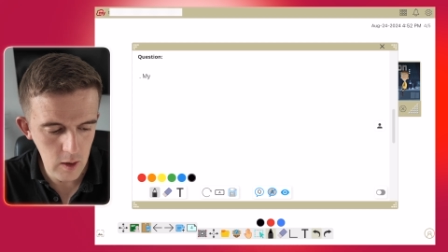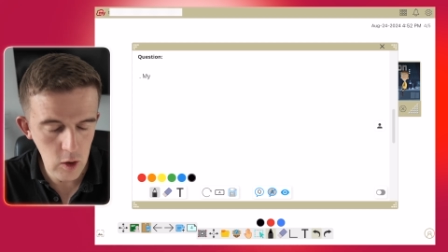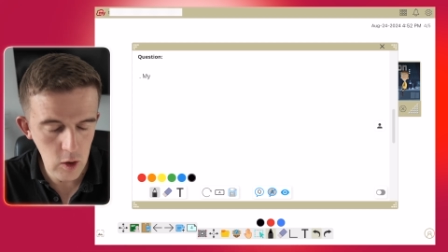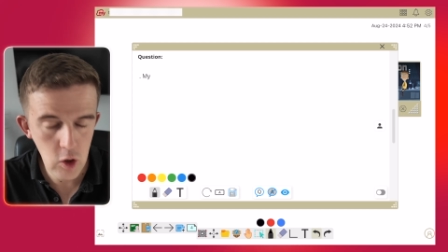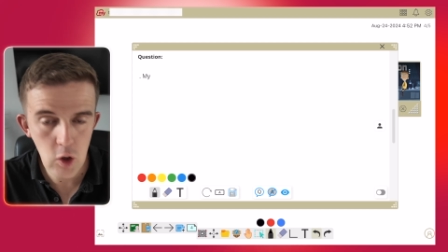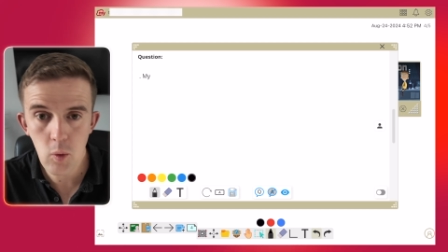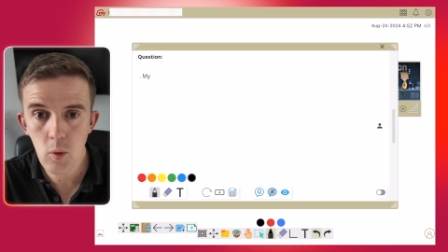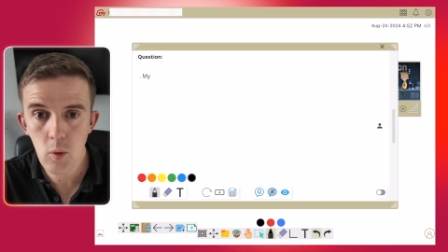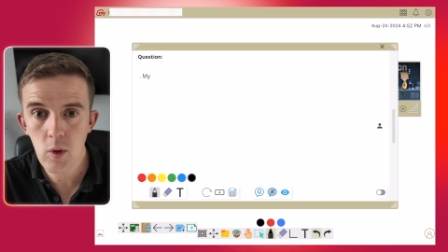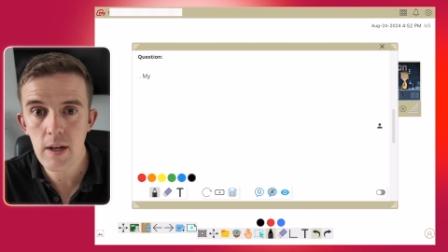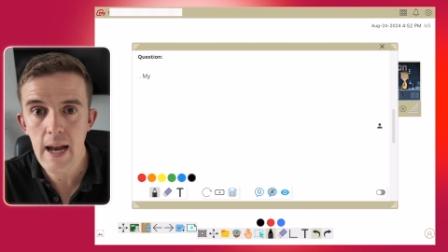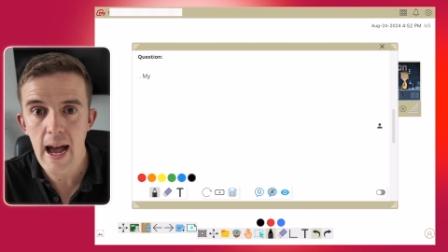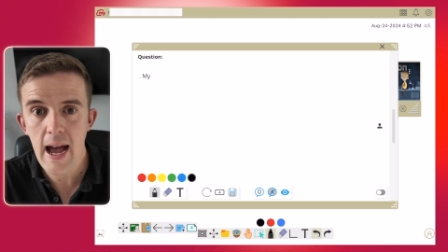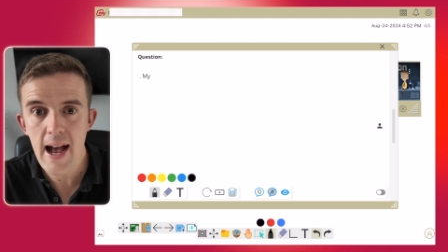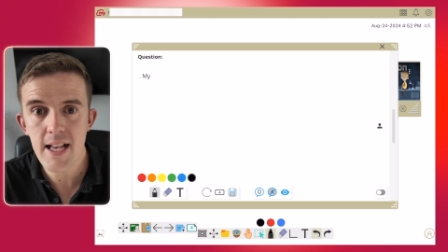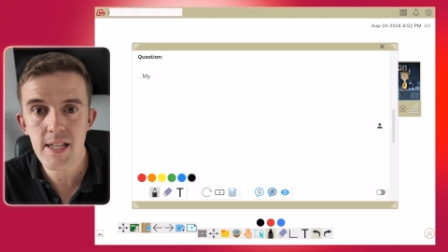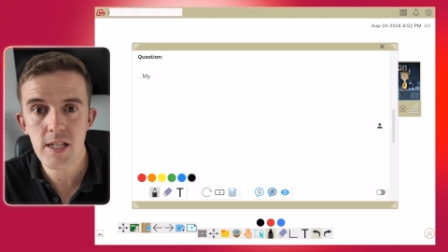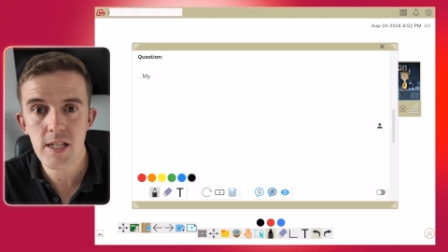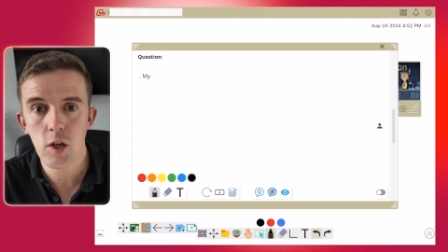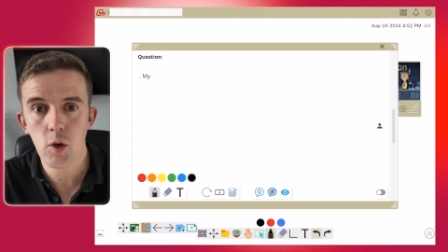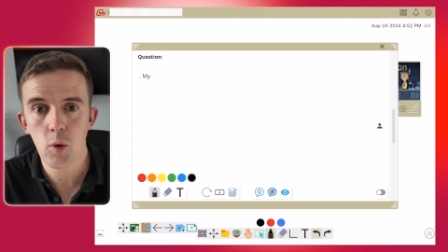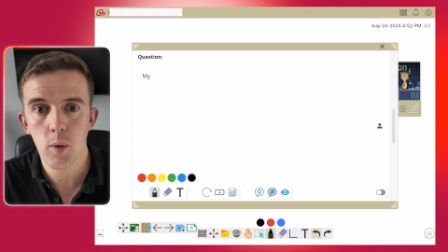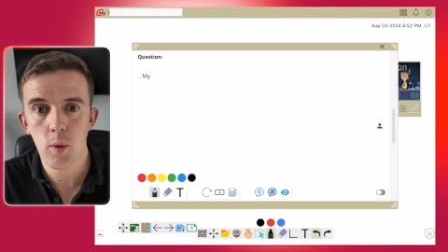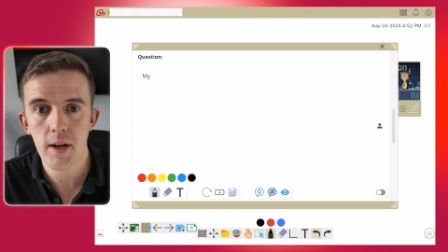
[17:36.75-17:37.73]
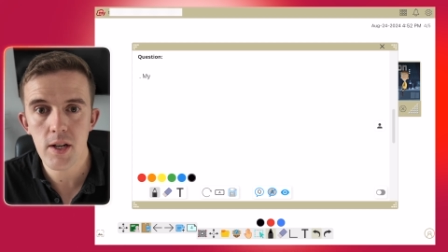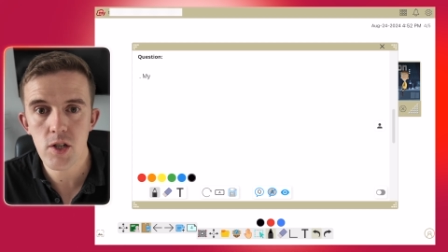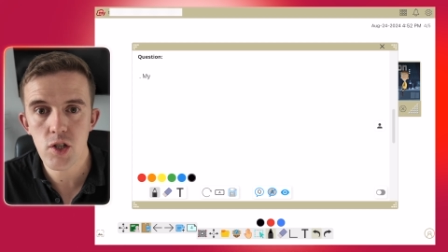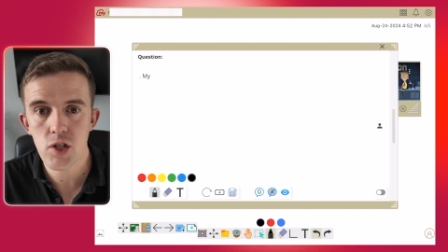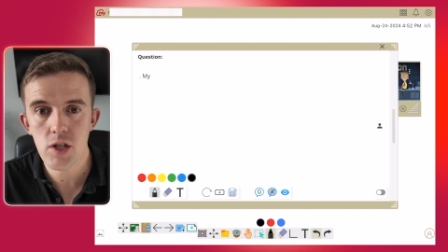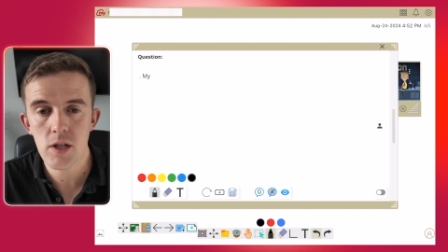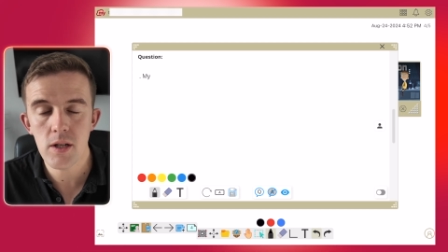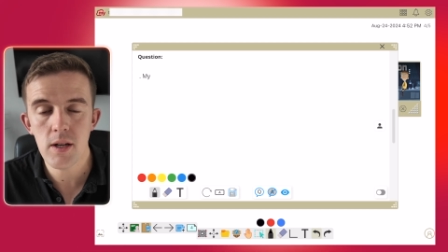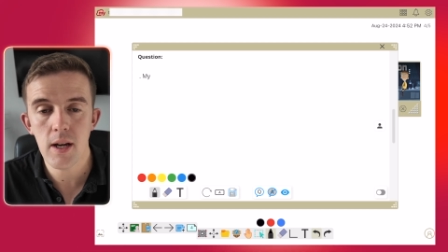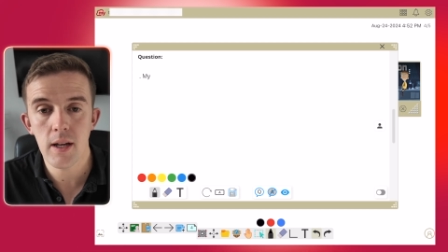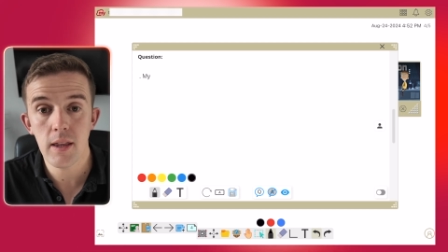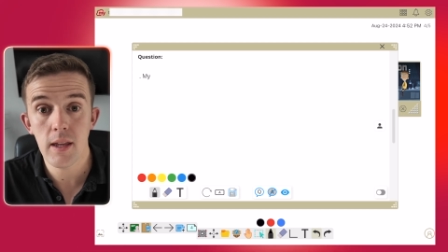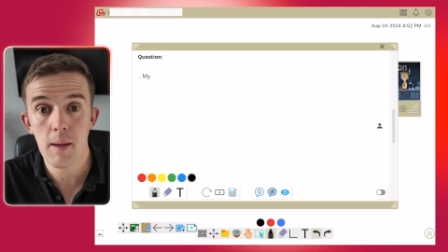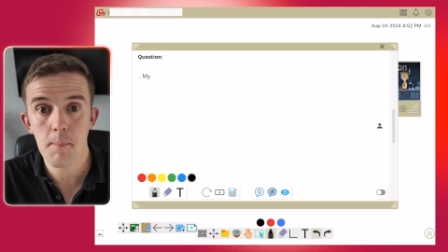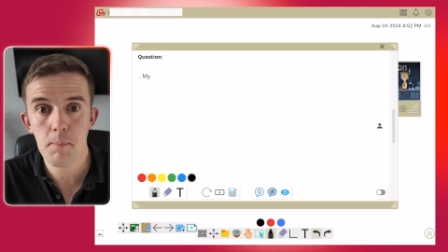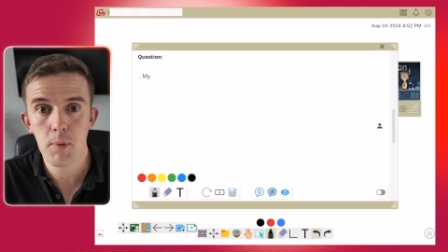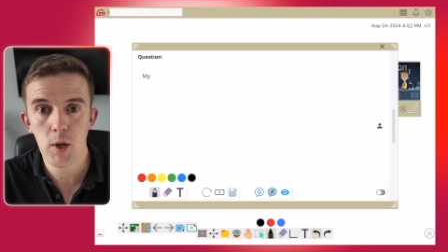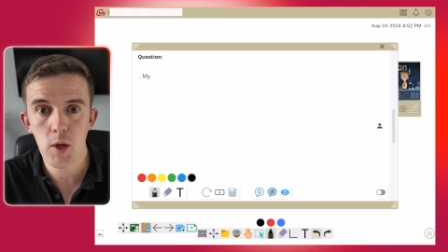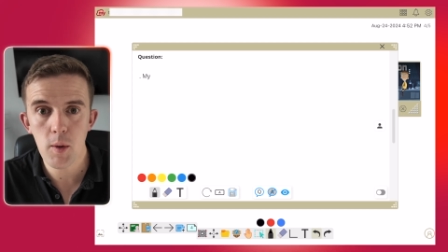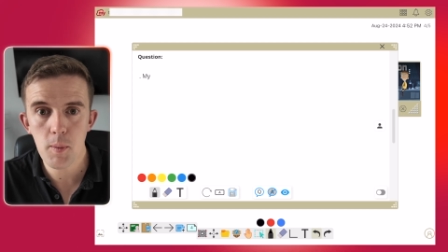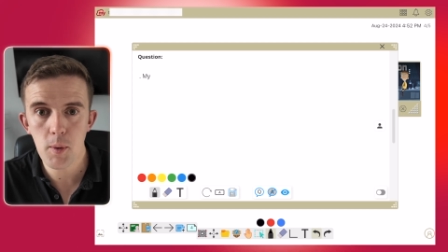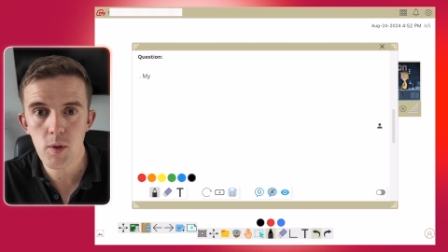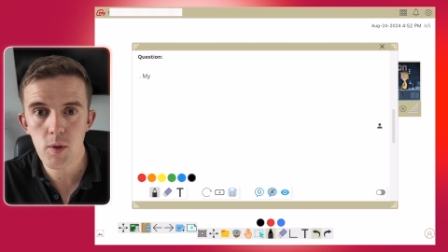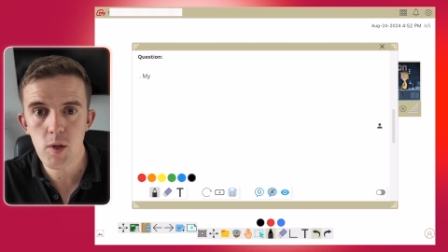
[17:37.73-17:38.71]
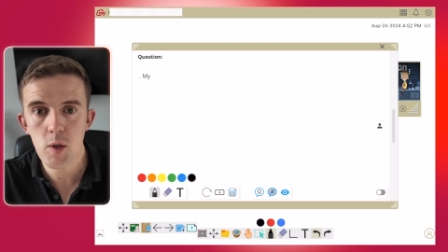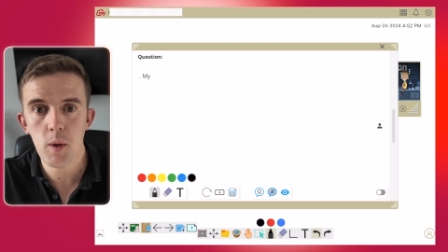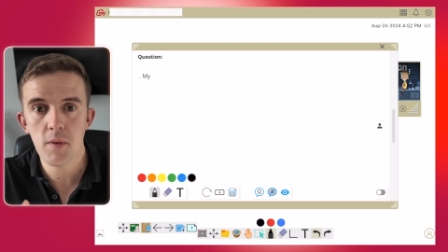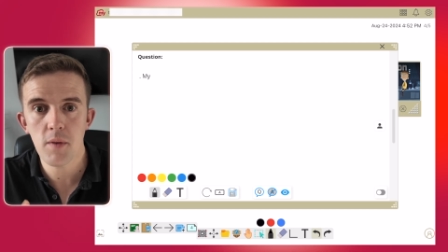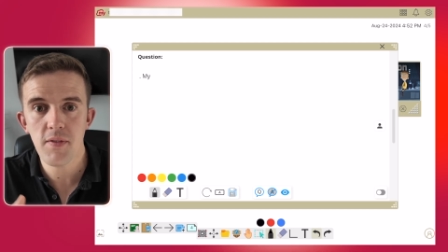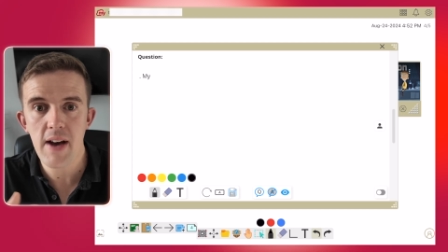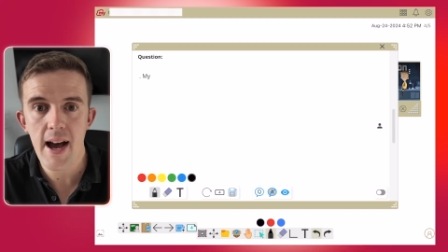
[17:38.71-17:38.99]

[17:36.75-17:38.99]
you can ask a question and then pupils who have